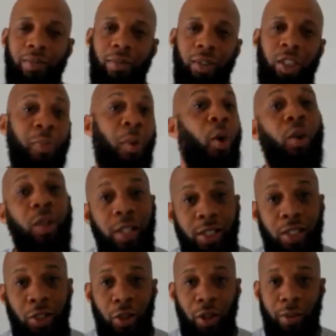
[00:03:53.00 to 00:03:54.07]

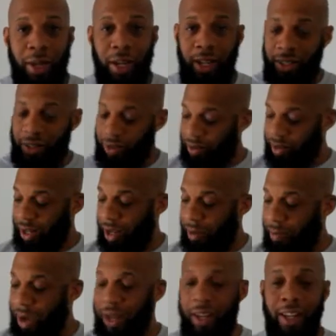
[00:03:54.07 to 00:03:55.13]
spoilage. You know what I mean?
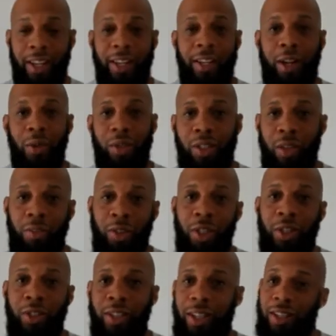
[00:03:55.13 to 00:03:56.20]
Like, meaning that there were some
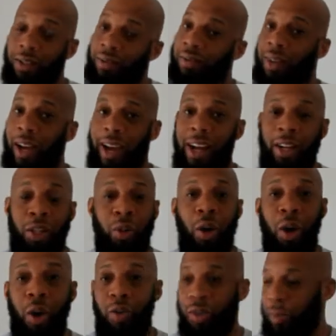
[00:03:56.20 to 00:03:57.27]
shirts that I had to do
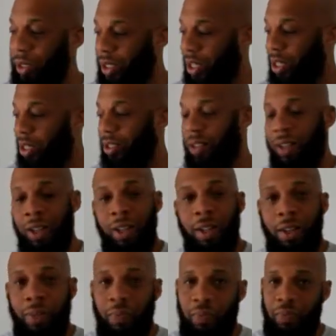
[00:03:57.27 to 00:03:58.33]
over because
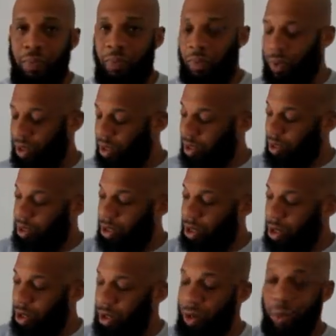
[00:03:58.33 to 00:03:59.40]

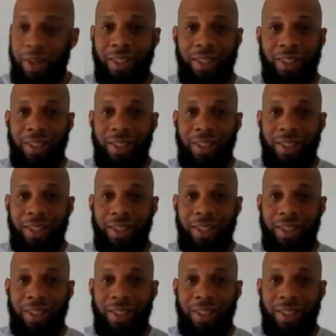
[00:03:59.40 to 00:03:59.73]
it wasn't